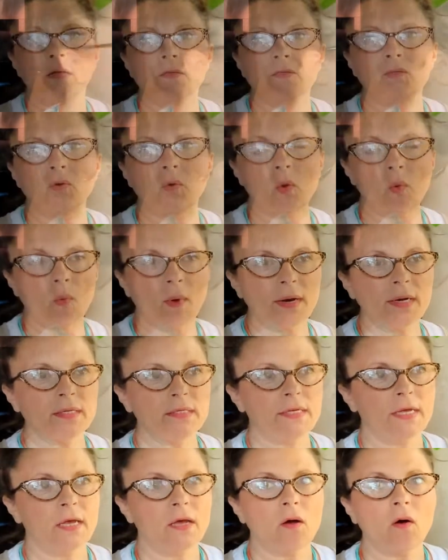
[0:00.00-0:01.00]
So we want
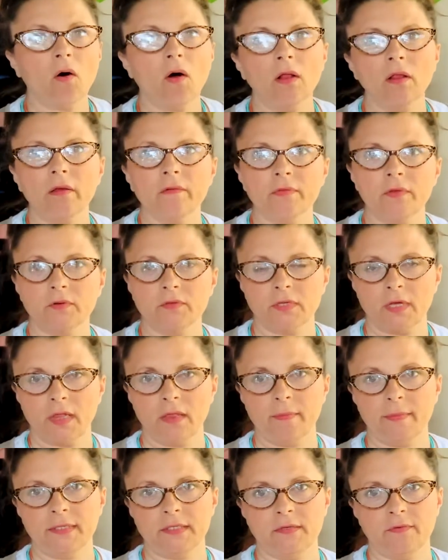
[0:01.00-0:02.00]
to take all of those
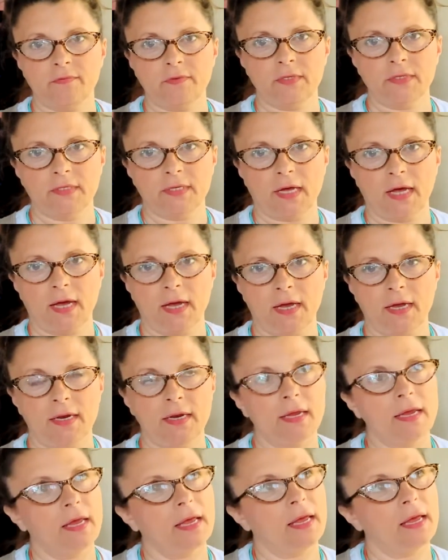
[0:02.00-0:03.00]
elements of design